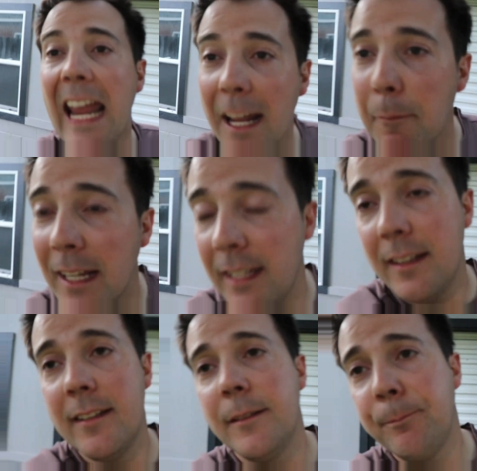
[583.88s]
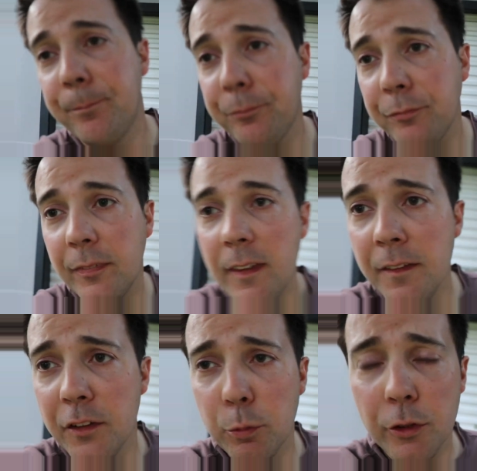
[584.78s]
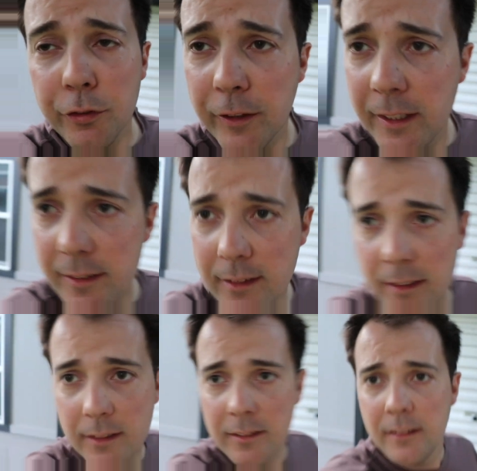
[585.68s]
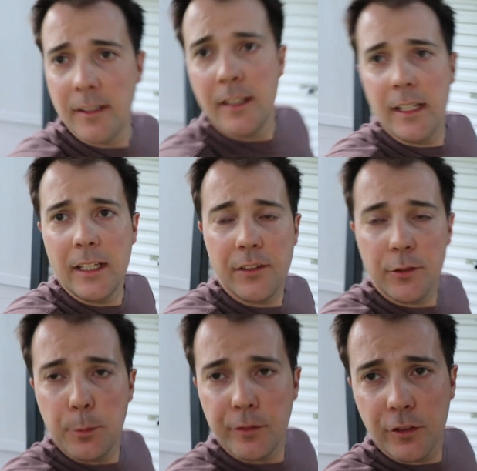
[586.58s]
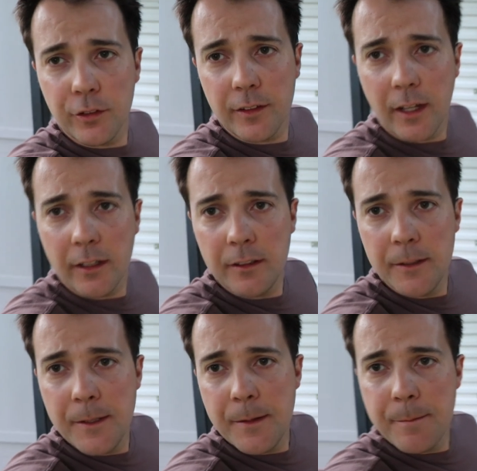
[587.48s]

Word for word: and my kids. This works for kids skis, it's super versatile.